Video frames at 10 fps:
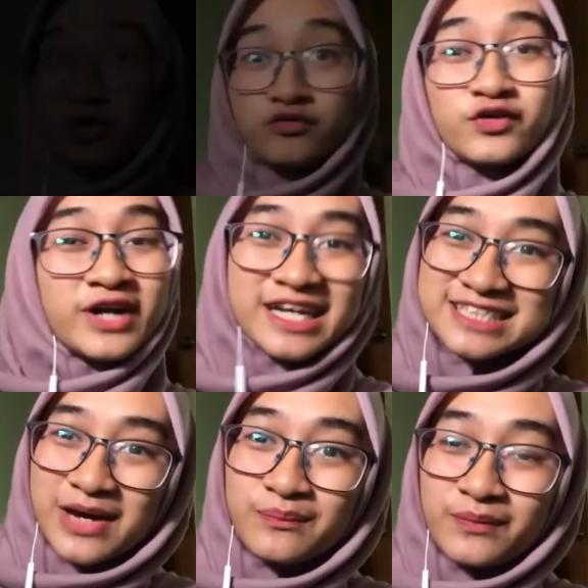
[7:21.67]
For
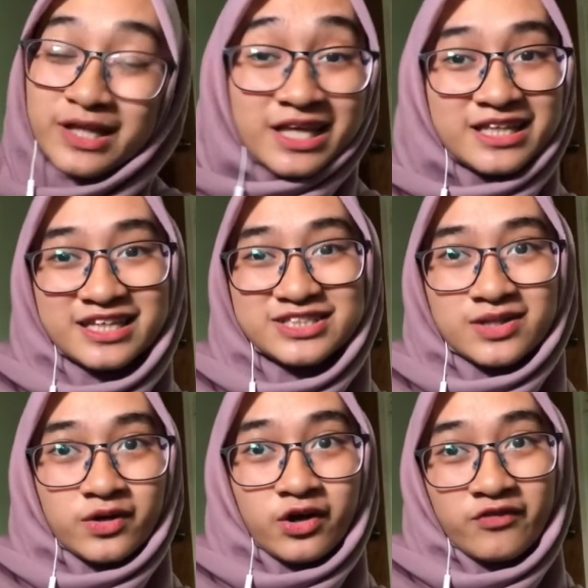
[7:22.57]
example, in the
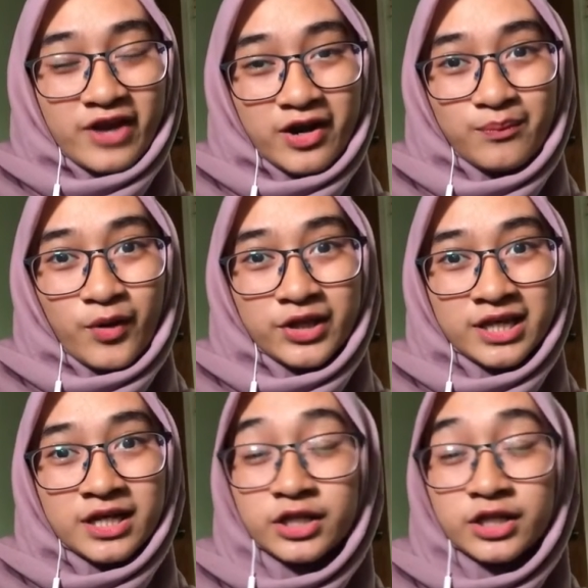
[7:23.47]
story of Harry Potter,